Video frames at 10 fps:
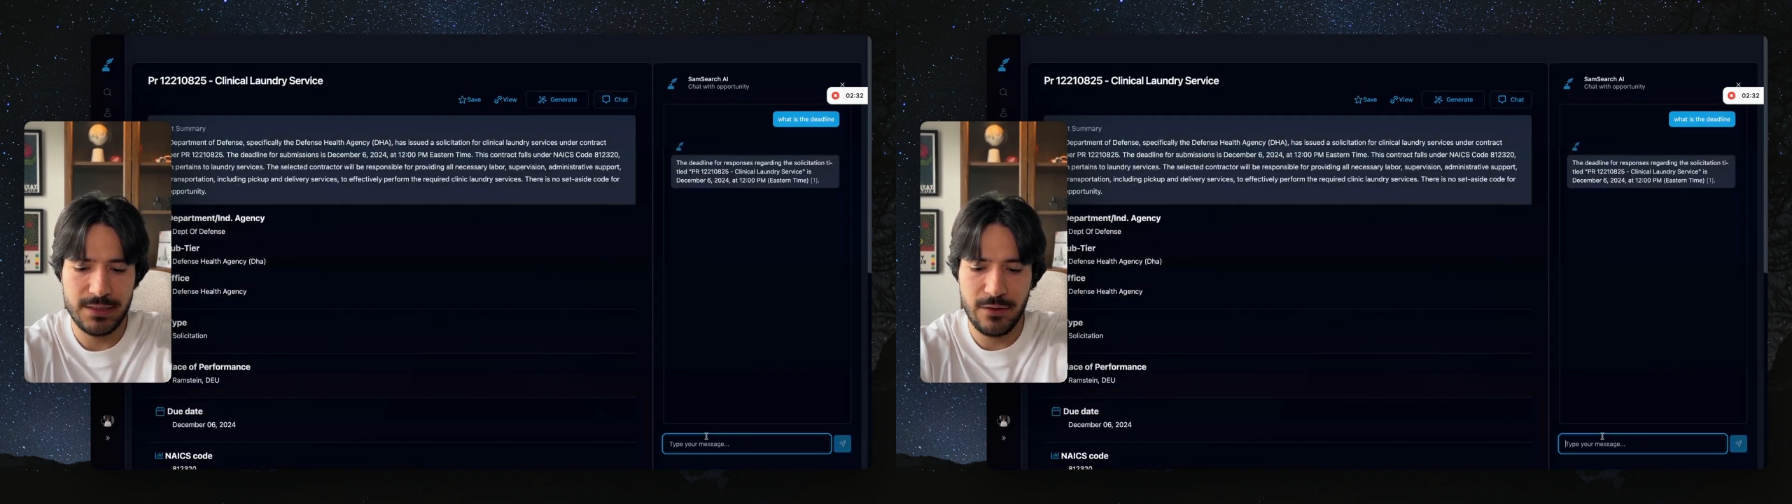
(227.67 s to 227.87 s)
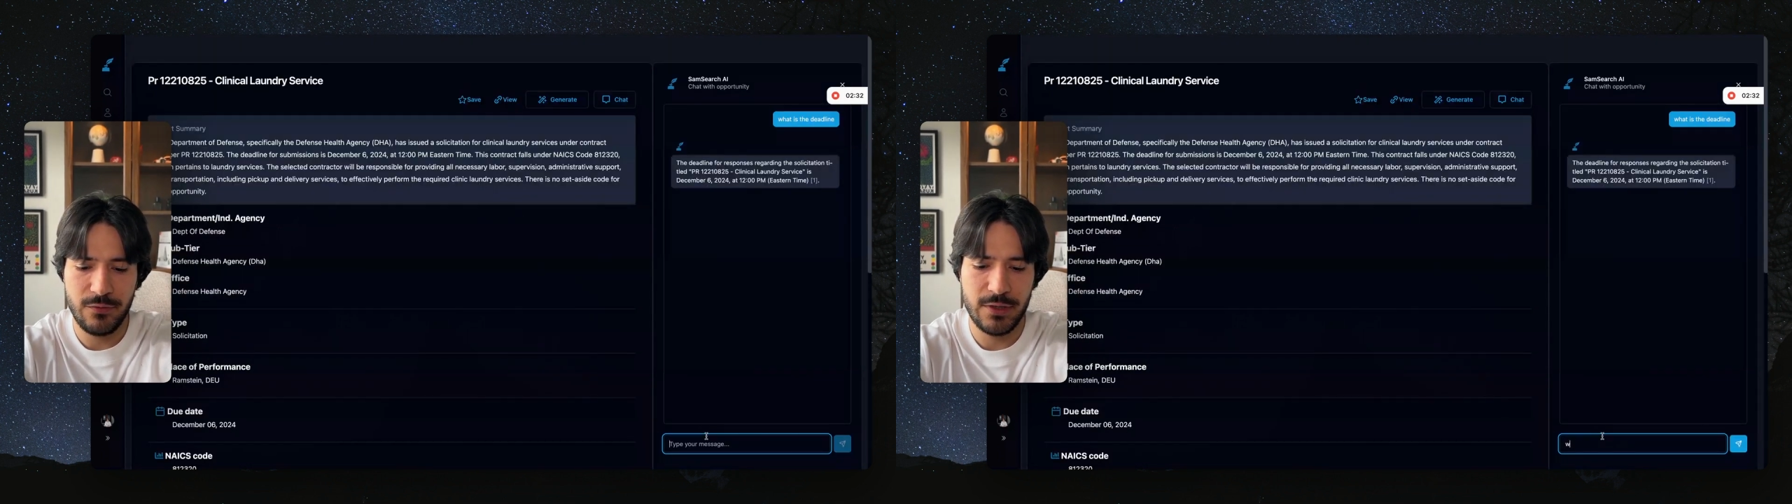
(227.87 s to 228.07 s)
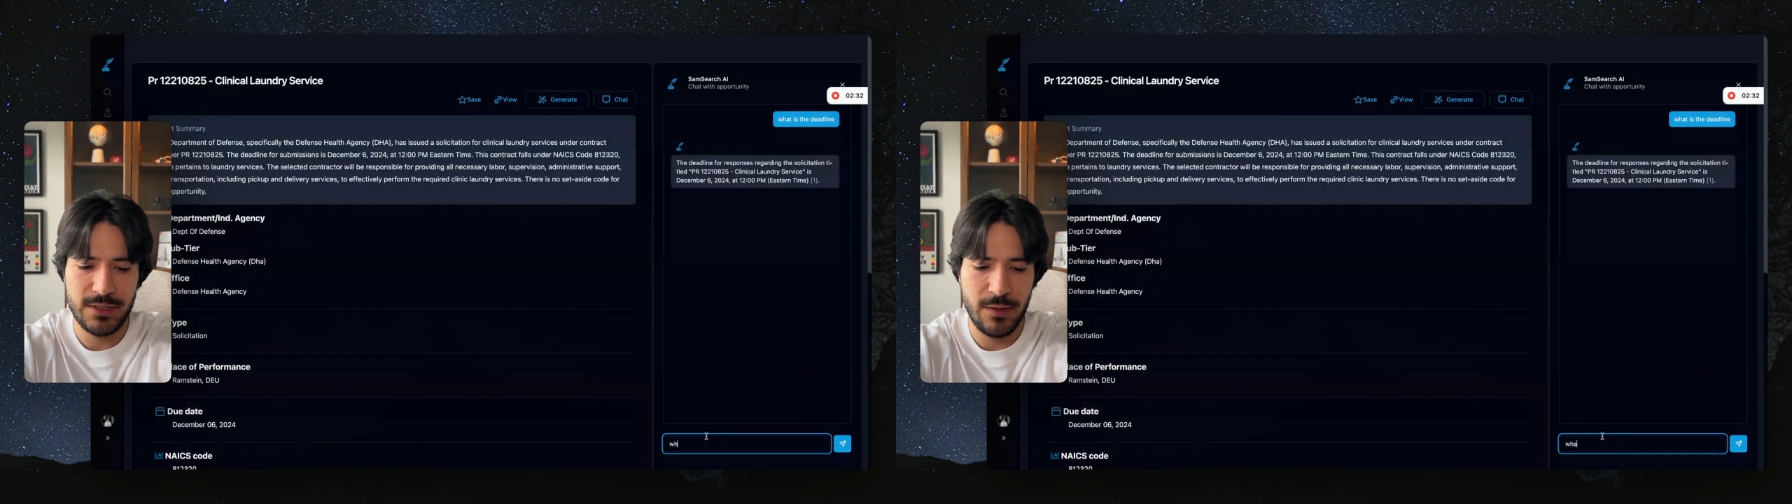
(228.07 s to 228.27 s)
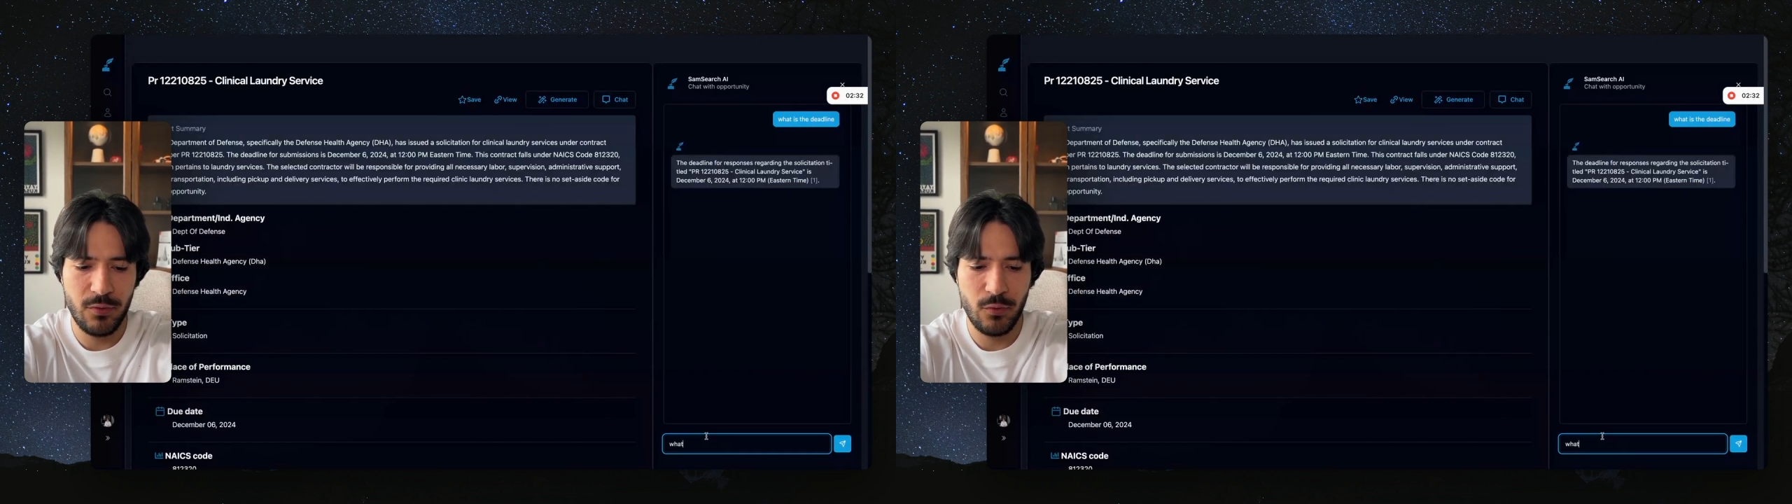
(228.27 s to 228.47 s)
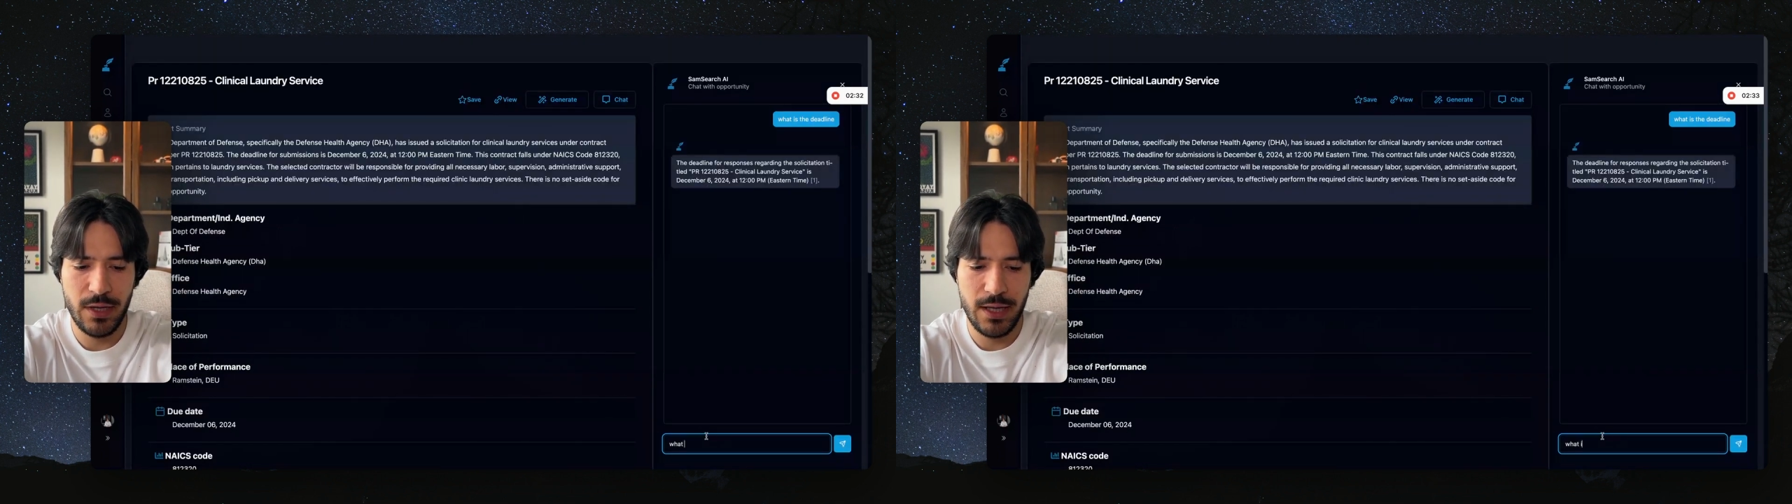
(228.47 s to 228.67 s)
Let's say, for
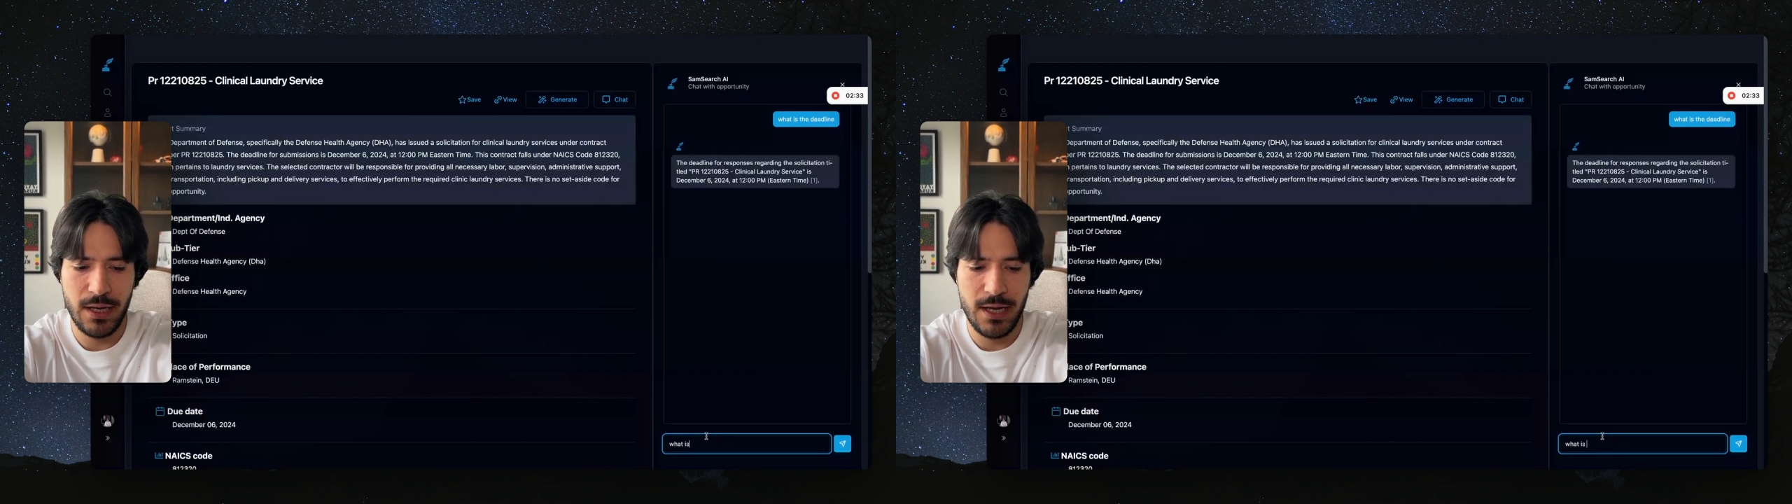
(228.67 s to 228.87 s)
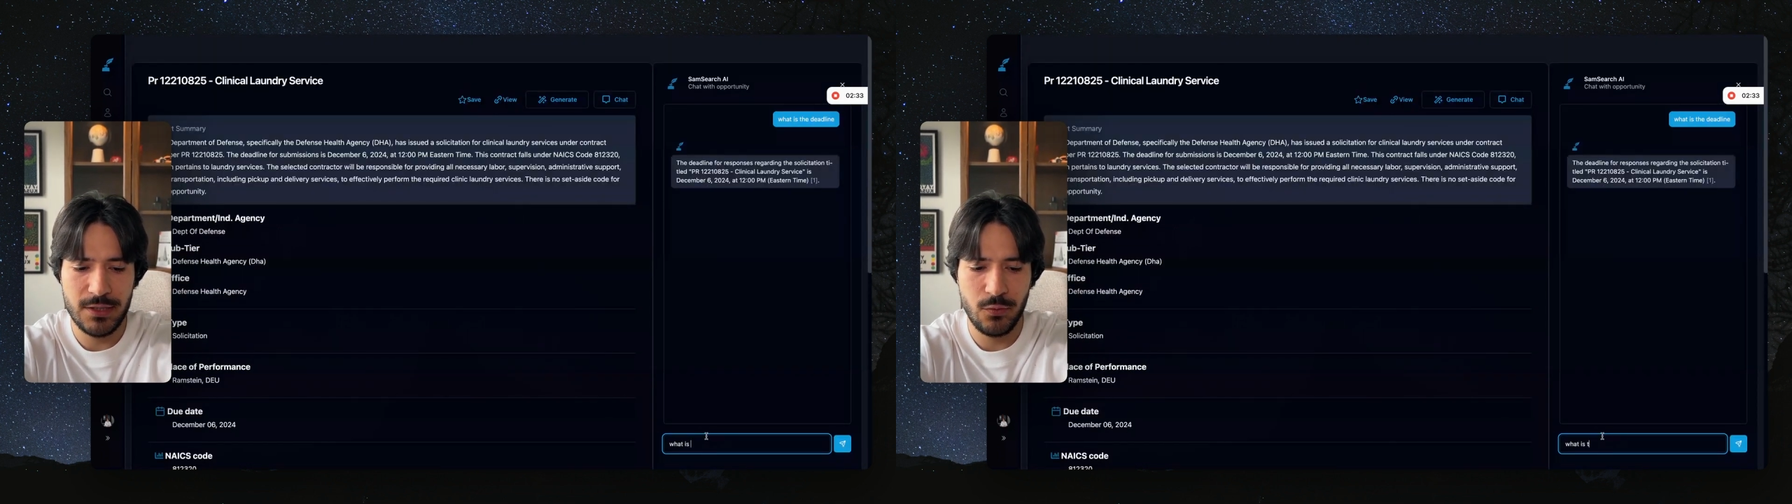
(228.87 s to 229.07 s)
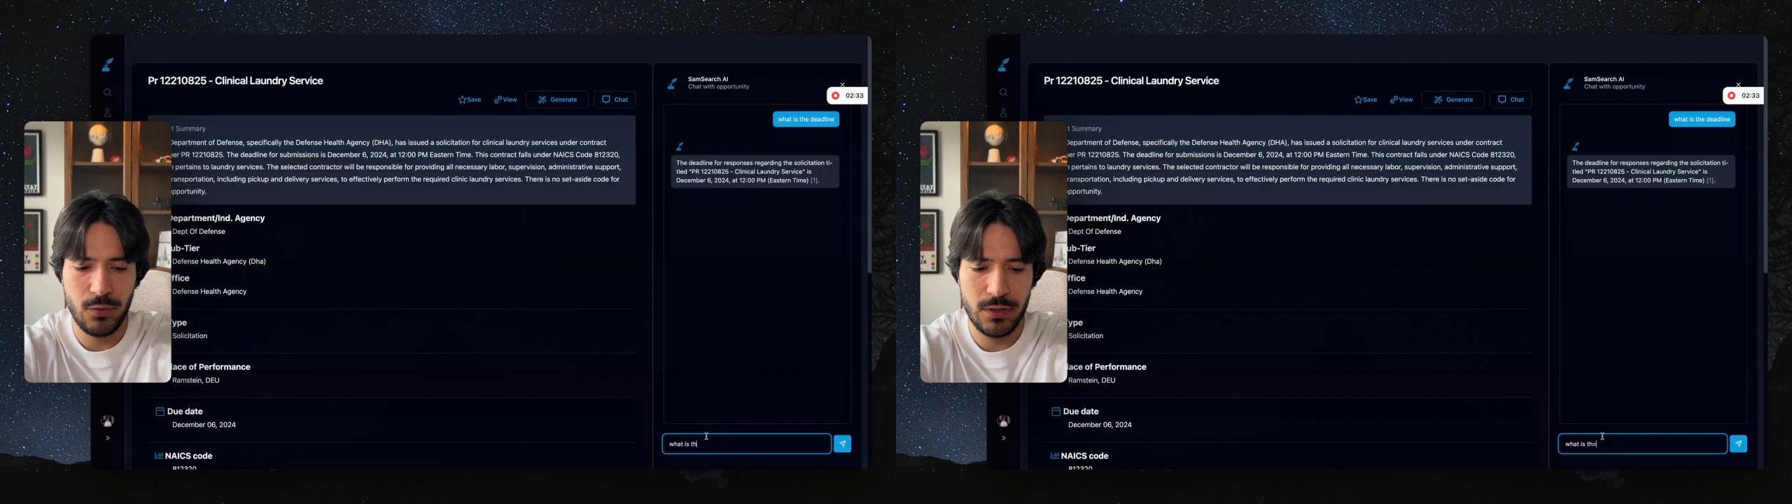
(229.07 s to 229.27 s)
example, we can ask